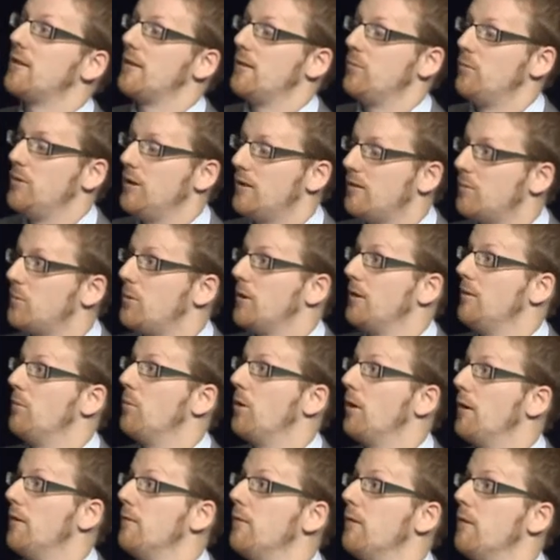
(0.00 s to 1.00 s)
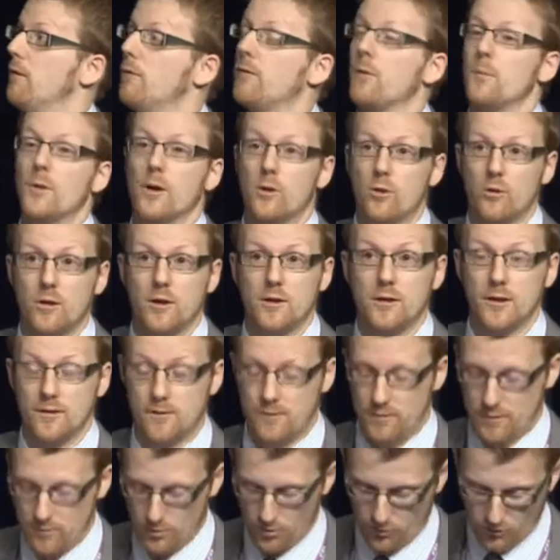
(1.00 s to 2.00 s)
can be explained by
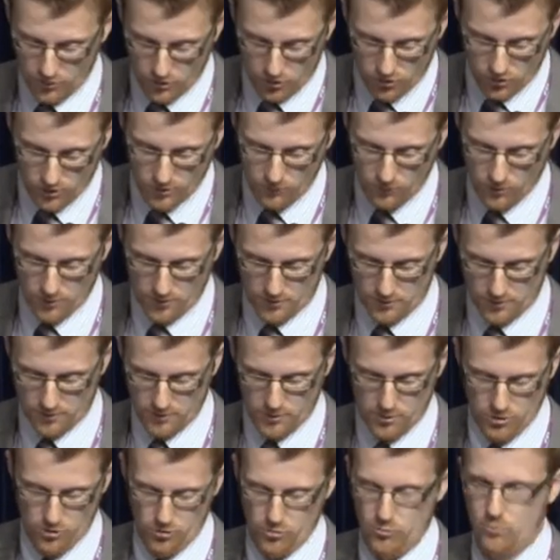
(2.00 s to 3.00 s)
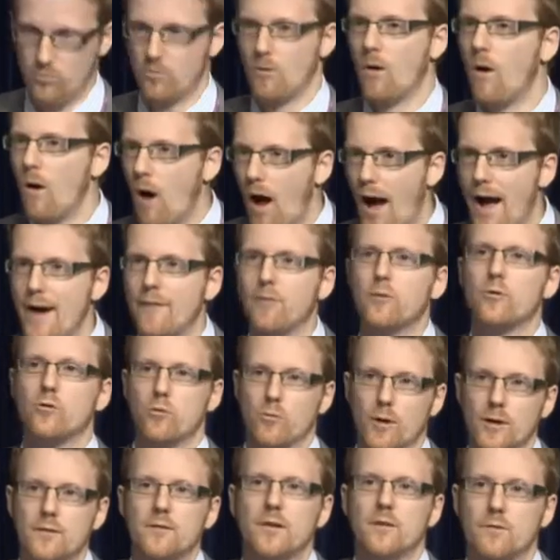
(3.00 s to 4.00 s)
pharmacokinetic origin, whether you have
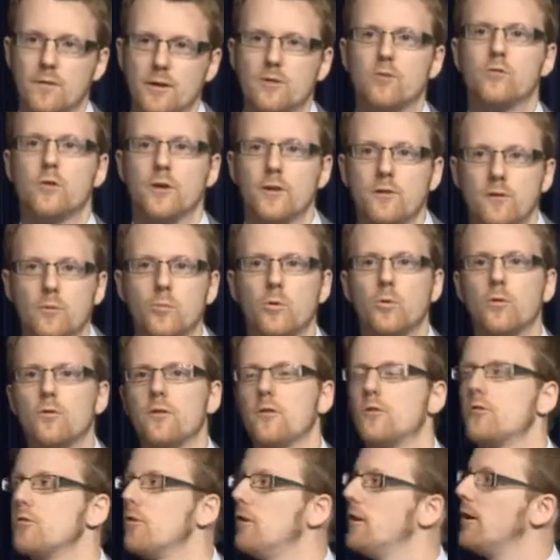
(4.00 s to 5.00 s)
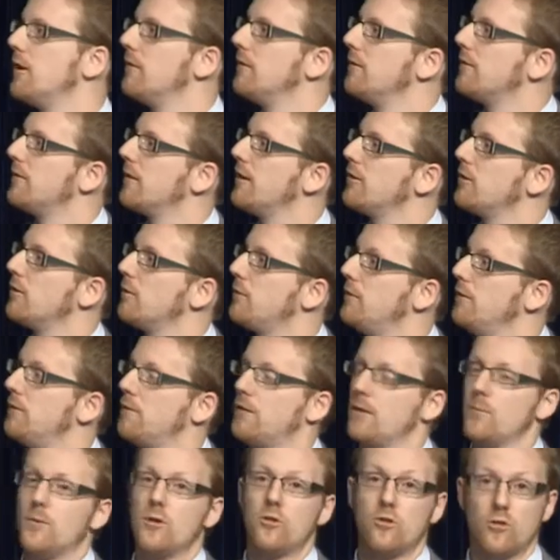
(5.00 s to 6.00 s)
to actively transport the drug in the site of
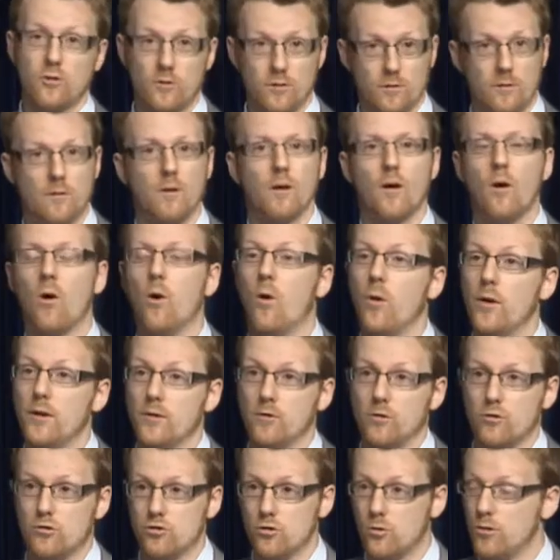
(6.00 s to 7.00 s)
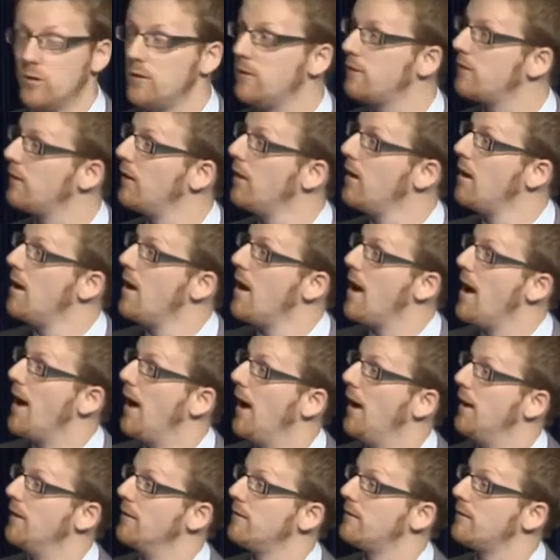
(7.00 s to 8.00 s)
inflammation or in the joint,
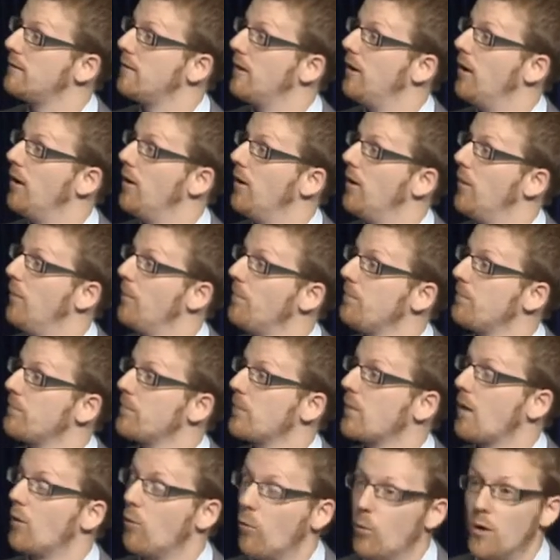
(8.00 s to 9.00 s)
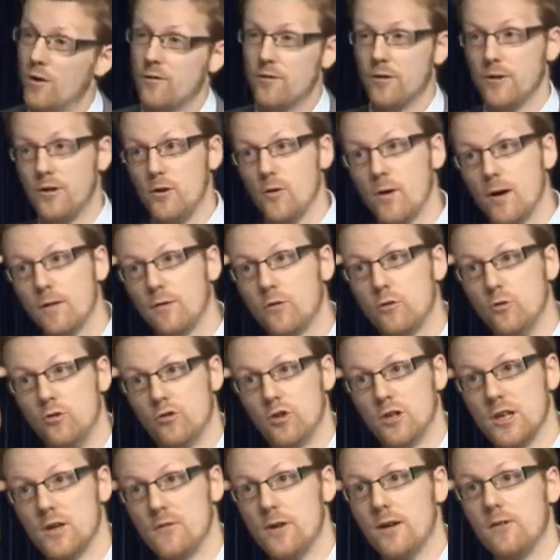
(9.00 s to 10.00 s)
and um, whether you have to
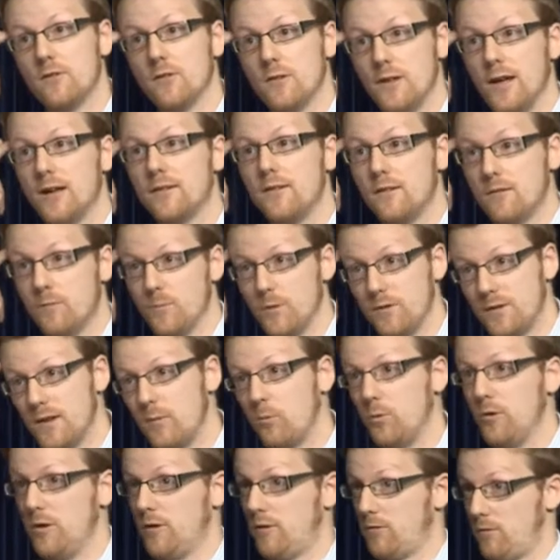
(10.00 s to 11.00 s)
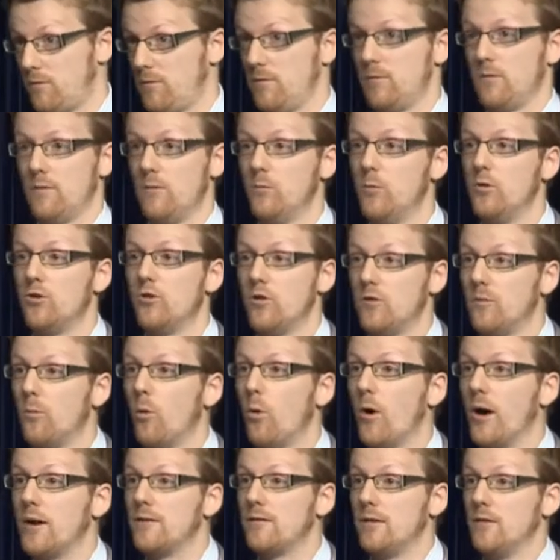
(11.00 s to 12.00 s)
generate an active metabolite, which is
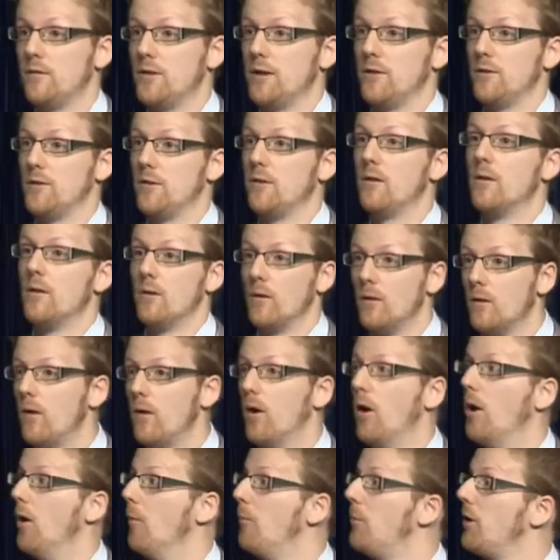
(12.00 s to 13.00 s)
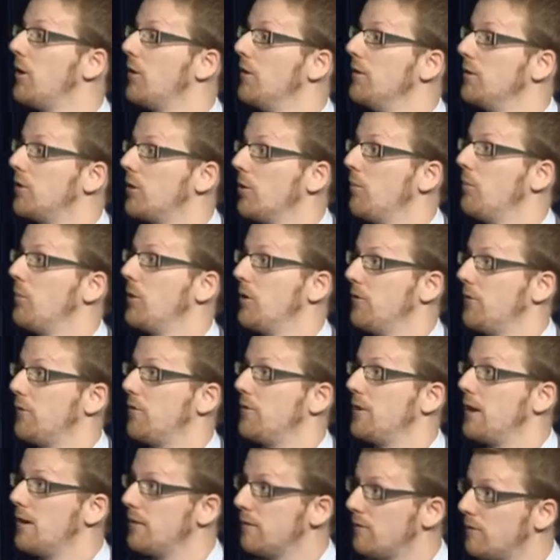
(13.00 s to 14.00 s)
more active than the uh, parent compound.
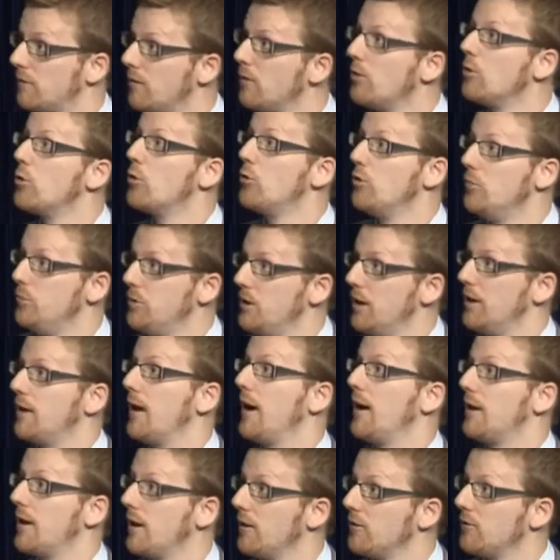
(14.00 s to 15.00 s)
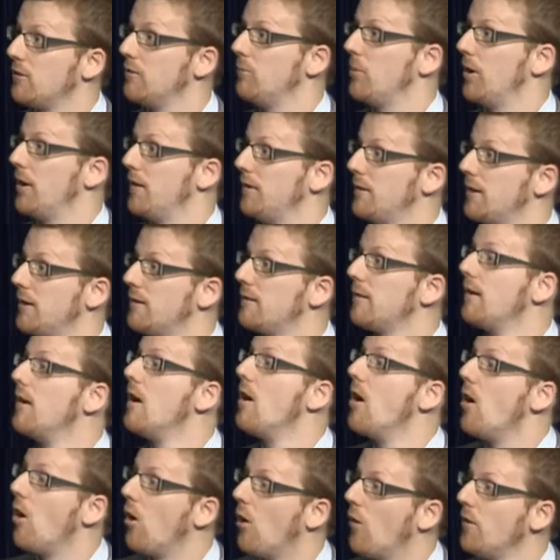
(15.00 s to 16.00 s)
So that could be accounted by that,
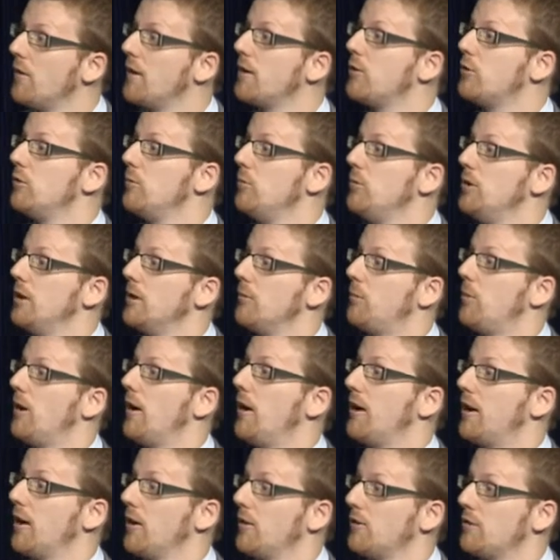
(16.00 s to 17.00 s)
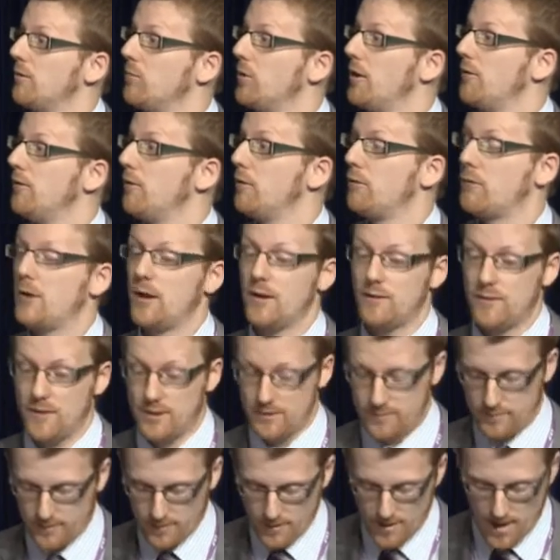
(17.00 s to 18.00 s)
or that could be accounted by the fact
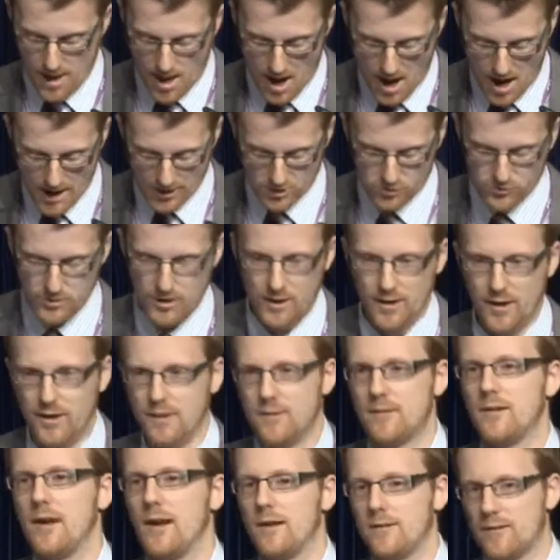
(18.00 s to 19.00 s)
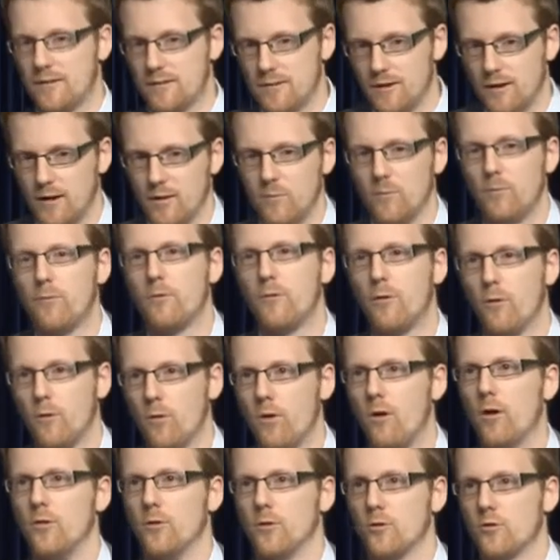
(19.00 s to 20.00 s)
that actually it takes time
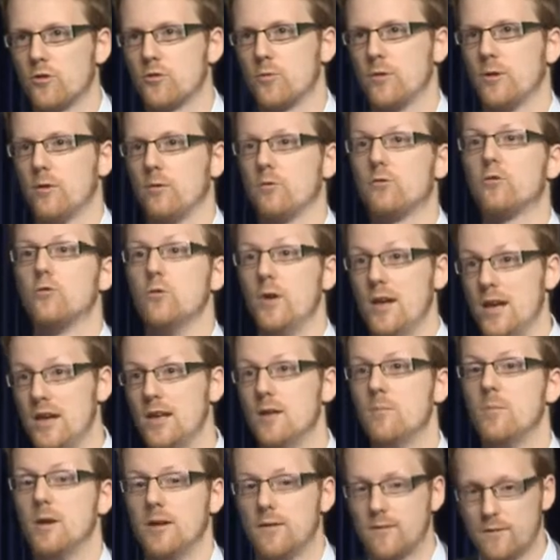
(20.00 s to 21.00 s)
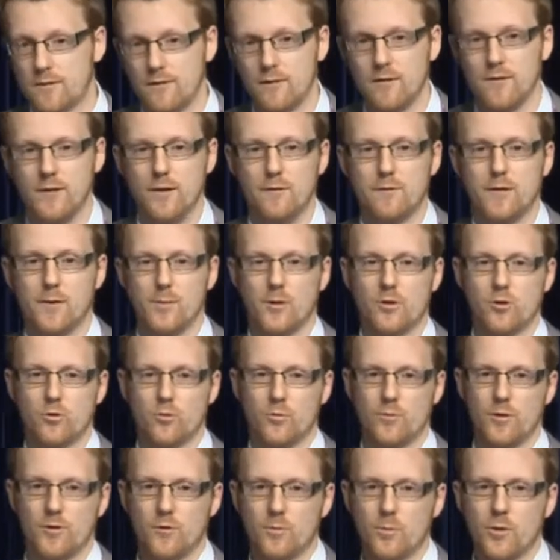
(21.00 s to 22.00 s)
for a nonsteroidal to inhibit the
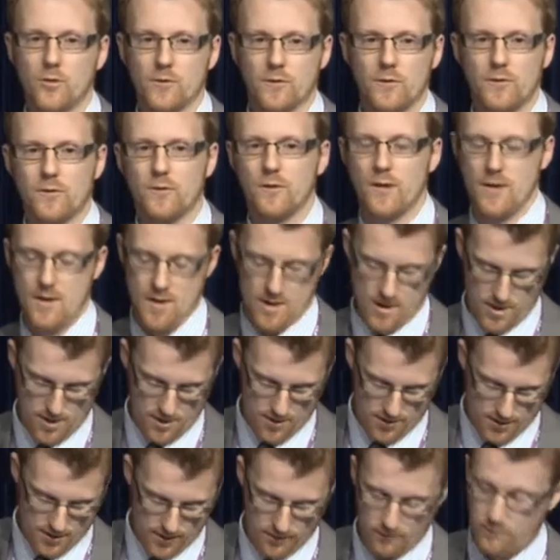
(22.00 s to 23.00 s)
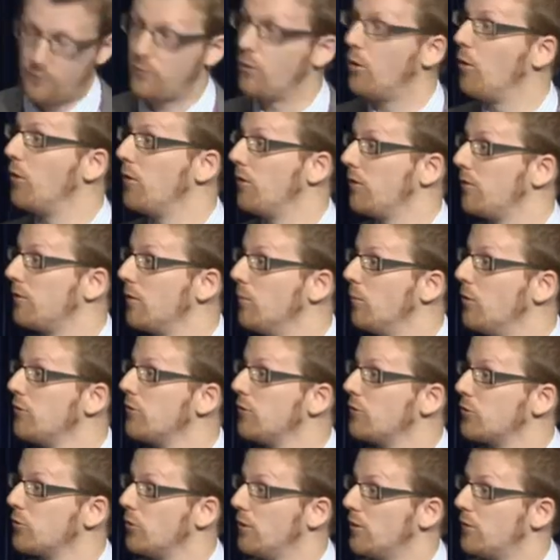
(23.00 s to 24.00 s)
inflammatory response. And for some
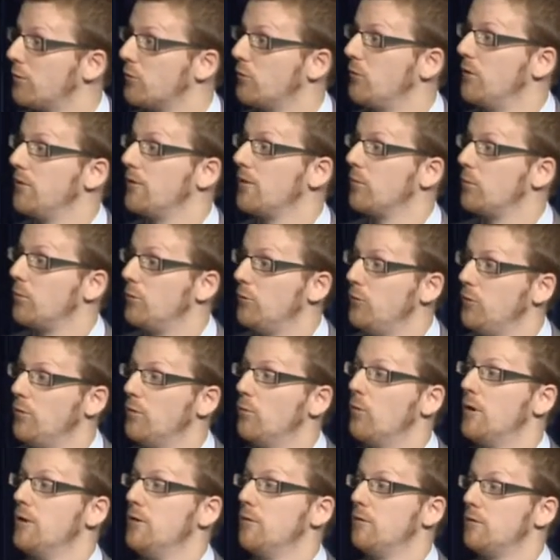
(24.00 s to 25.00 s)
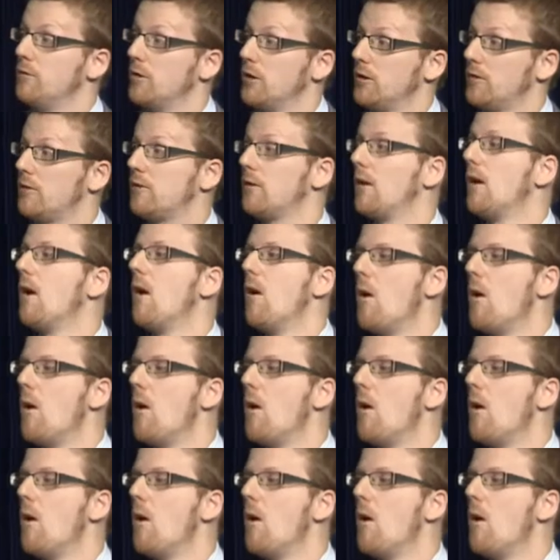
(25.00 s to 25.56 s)
other drugs, for example, where you've got